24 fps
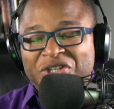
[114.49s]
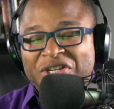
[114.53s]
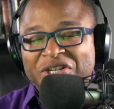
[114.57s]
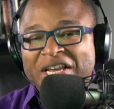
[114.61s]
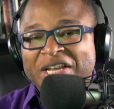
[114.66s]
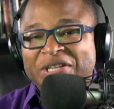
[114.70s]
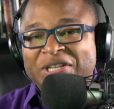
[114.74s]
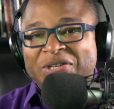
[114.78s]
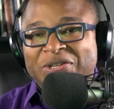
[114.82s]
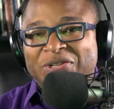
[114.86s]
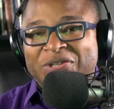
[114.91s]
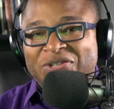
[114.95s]

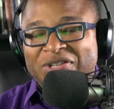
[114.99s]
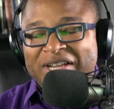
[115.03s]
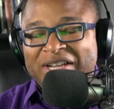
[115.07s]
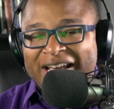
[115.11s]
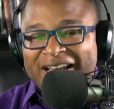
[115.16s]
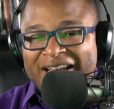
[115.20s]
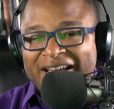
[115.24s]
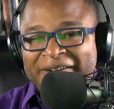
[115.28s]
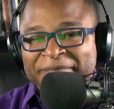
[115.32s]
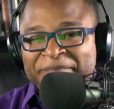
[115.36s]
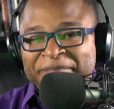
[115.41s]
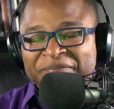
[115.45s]
Jesus
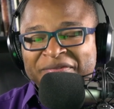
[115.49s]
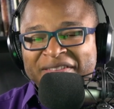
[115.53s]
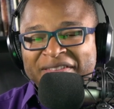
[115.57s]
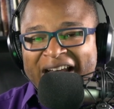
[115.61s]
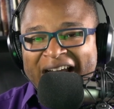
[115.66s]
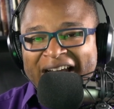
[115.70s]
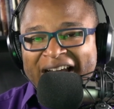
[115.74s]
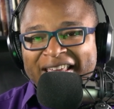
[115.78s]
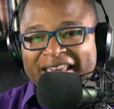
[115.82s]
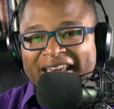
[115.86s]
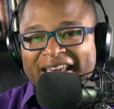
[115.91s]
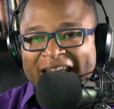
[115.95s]
said,
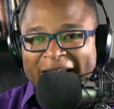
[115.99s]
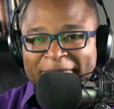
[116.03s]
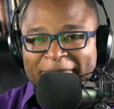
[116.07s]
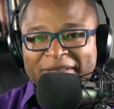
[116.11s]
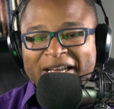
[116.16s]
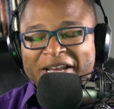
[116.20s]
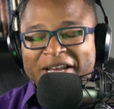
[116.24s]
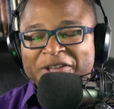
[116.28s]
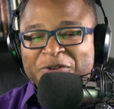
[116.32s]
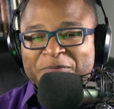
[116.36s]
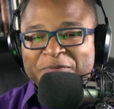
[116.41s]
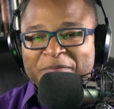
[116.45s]
I came
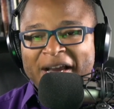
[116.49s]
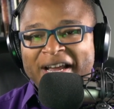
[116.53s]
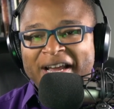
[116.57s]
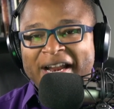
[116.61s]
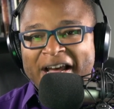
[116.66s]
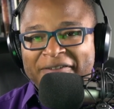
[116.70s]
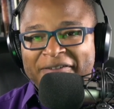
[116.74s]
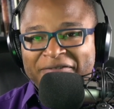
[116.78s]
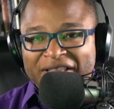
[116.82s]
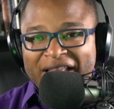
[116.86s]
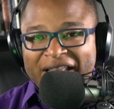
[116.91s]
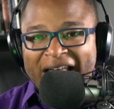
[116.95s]
that you might
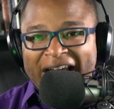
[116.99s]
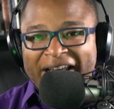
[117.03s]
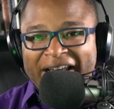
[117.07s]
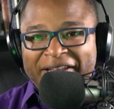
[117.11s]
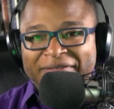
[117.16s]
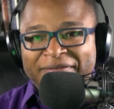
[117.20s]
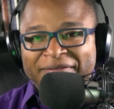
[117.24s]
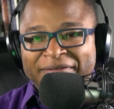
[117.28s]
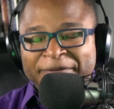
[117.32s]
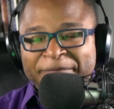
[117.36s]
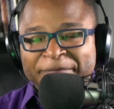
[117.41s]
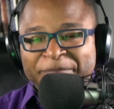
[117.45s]
have
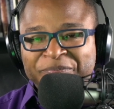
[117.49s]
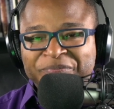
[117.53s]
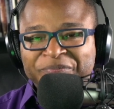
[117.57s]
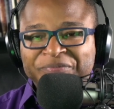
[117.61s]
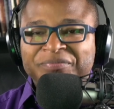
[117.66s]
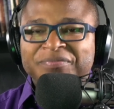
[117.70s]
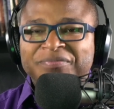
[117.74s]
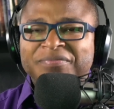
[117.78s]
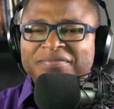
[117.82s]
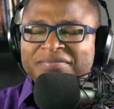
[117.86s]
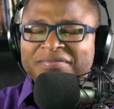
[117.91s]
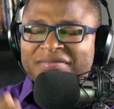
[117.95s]
life
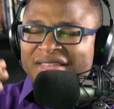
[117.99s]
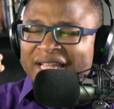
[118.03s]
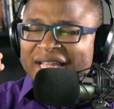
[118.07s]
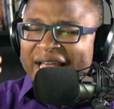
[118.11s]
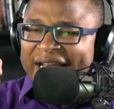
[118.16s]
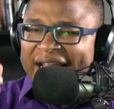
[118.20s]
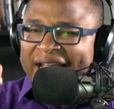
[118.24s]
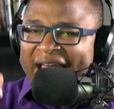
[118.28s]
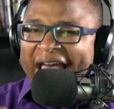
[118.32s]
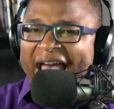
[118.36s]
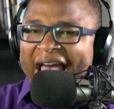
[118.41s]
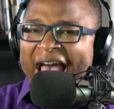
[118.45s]

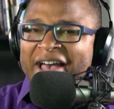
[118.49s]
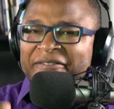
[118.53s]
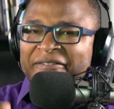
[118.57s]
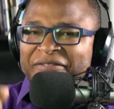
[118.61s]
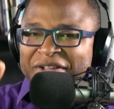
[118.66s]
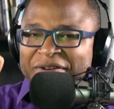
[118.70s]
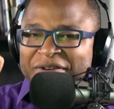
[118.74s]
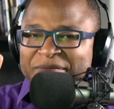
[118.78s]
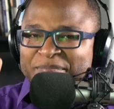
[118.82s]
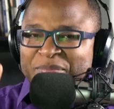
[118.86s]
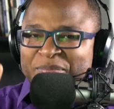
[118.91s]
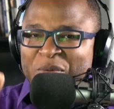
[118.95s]
and have
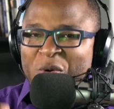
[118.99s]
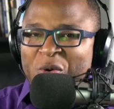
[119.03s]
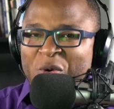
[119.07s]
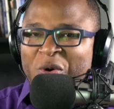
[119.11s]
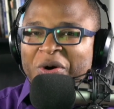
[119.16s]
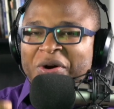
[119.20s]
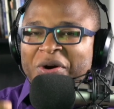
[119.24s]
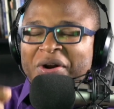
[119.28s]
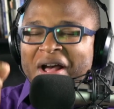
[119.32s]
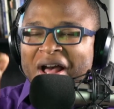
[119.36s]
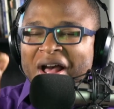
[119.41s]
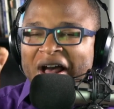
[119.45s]
it
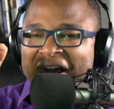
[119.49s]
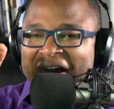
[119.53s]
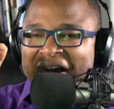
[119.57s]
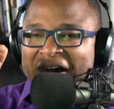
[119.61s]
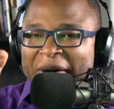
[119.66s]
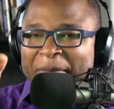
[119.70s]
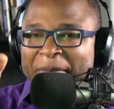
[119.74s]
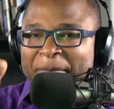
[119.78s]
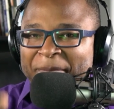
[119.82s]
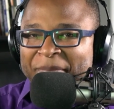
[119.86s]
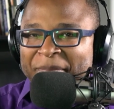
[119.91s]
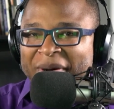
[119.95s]
more
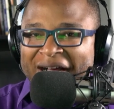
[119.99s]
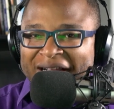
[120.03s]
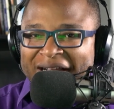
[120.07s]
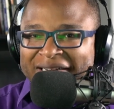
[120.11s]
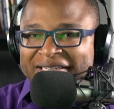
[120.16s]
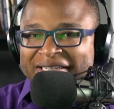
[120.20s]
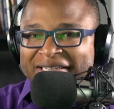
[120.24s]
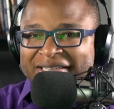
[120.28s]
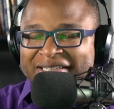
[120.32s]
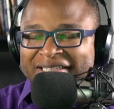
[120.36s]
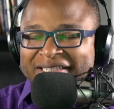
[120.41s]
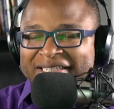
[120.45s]

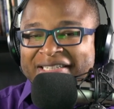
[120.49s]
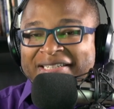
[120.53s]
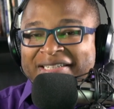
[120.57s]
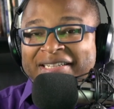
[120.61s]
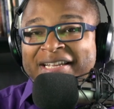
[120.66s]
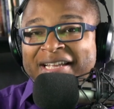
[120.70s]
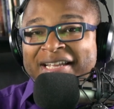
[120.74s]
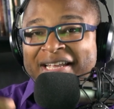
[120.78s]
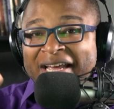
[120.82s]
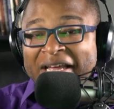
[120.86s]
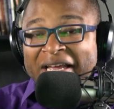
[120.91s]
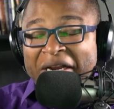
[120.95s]
abundantly.
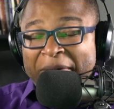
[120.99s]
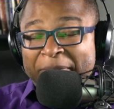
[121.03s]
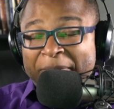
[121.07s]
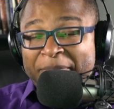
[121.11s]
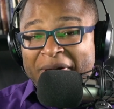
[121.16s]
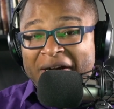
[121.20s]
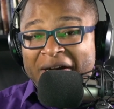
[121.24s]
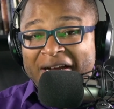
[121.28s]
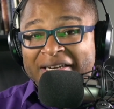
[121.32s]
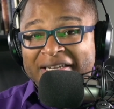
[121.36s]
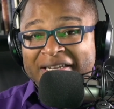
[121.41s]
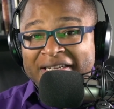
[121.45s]
An
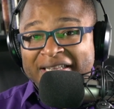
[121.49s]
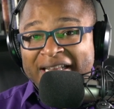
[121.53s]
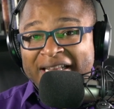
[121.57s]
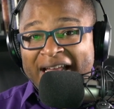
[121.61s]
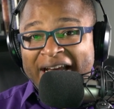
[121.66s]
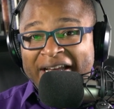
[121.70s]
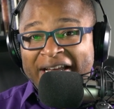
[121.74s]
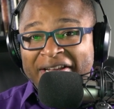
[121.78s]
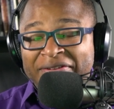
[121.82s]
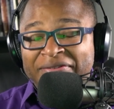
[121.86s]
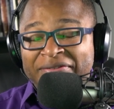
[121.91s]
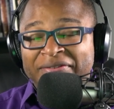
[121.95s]
abundant
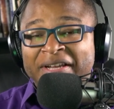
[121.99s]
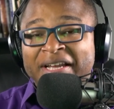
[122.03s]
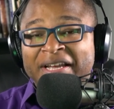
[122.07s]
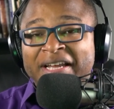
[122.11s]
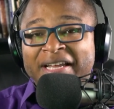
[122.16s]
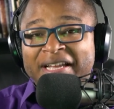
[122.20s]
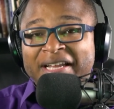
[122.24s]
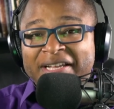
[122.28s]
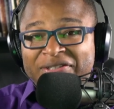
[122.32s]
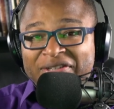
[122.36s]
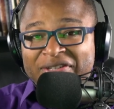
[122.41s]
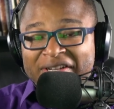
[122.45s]
life
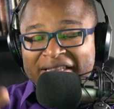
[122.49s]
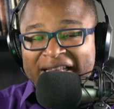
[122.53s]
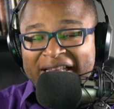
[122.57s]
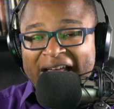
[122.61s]
is a